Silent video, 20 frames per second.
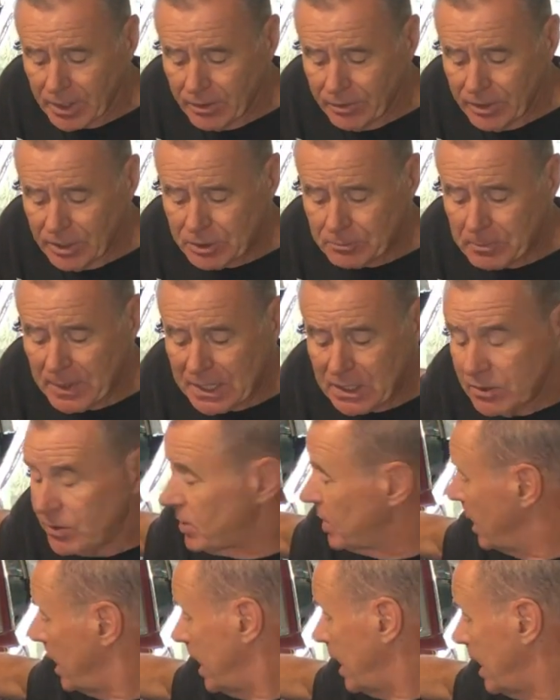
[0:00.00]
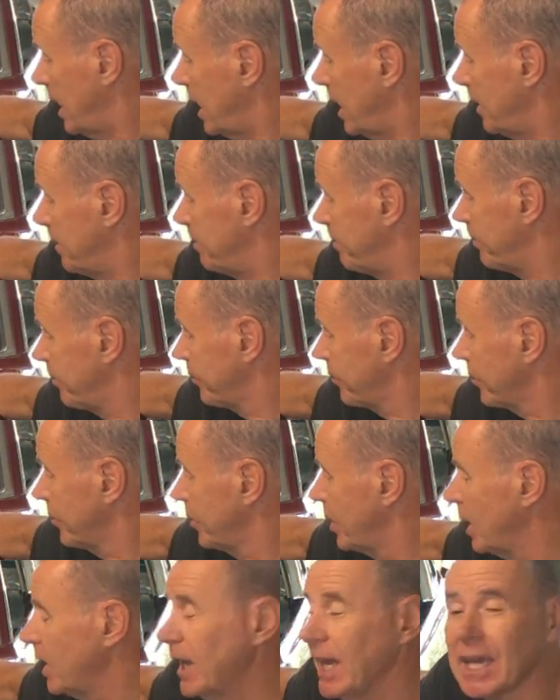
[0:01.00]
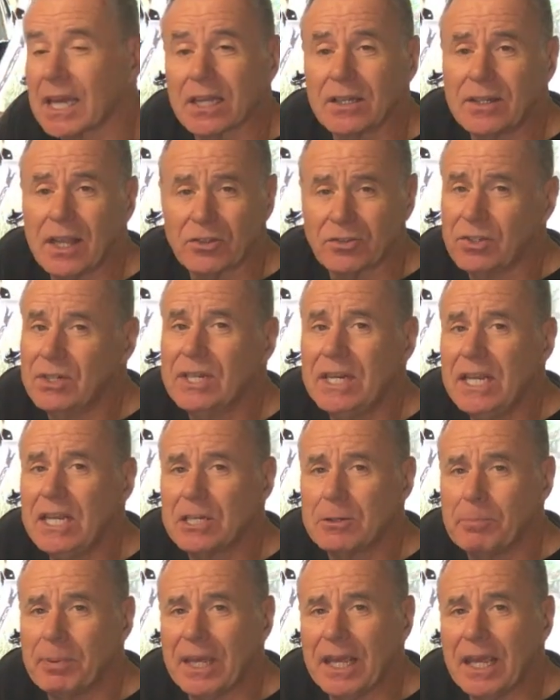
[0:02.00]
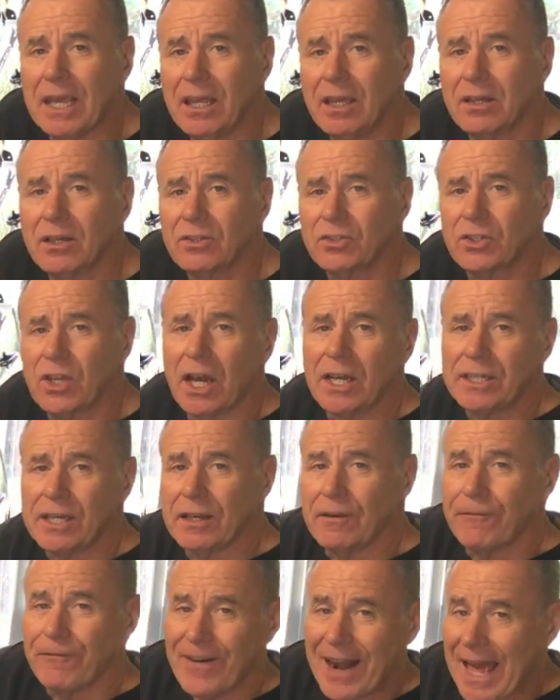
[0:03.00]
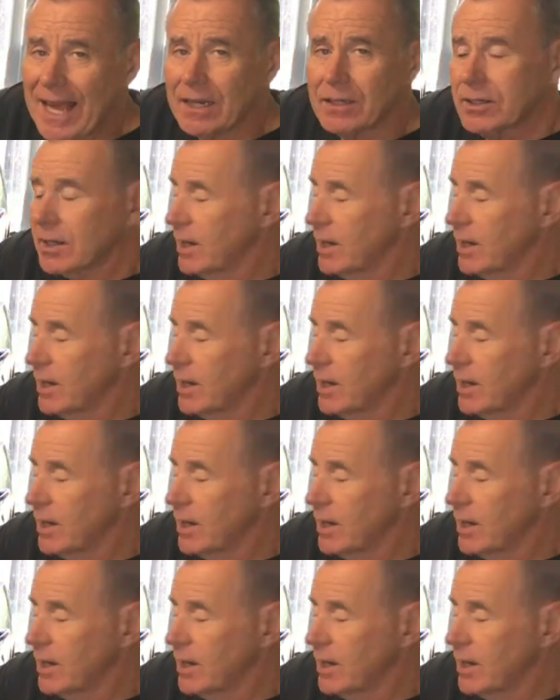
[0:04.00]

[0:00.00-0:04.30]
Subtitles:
This means that it doesn't need to be sighted flat,